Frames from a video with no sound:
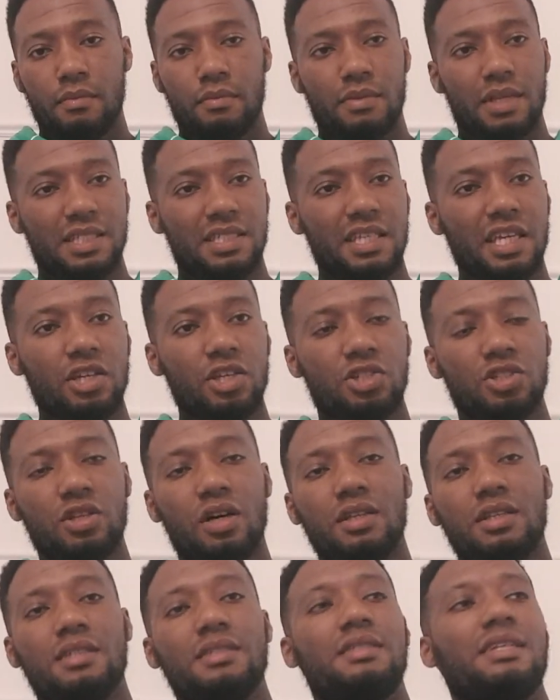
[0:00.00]
Let's say you're
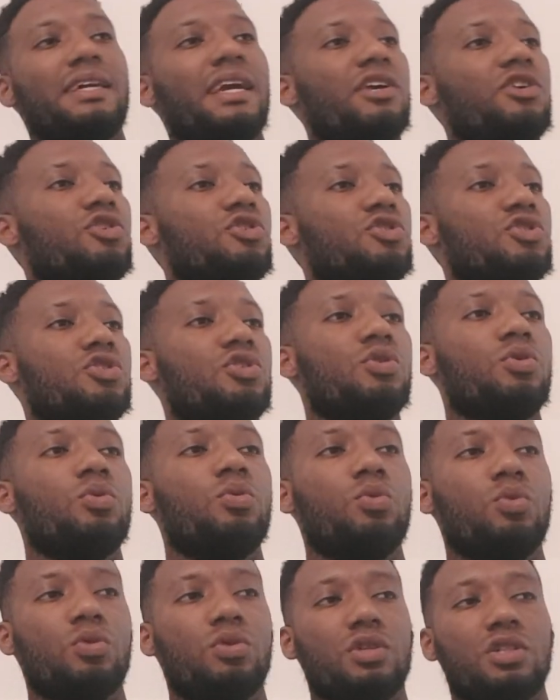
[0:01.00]
studying to get your skill.